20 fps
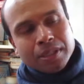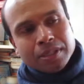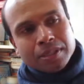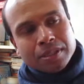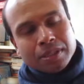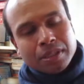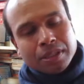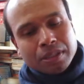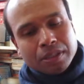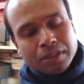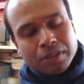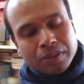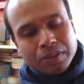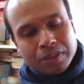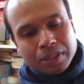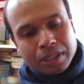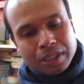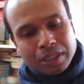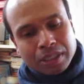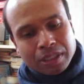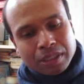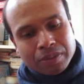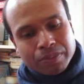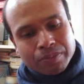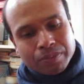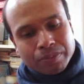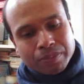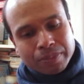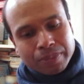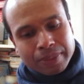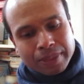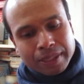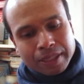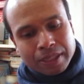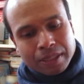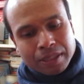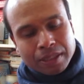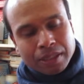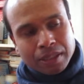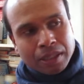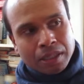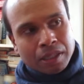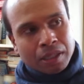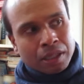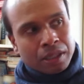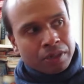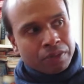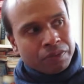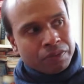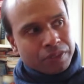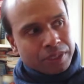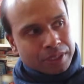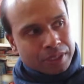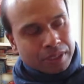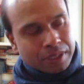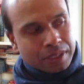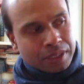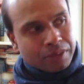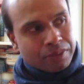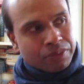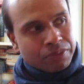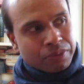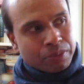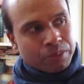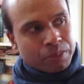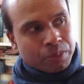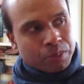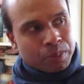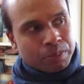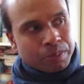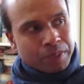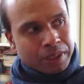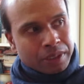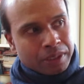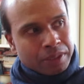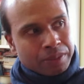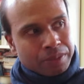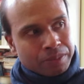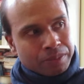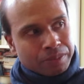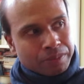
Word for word: So um, love doesn't come from a woman,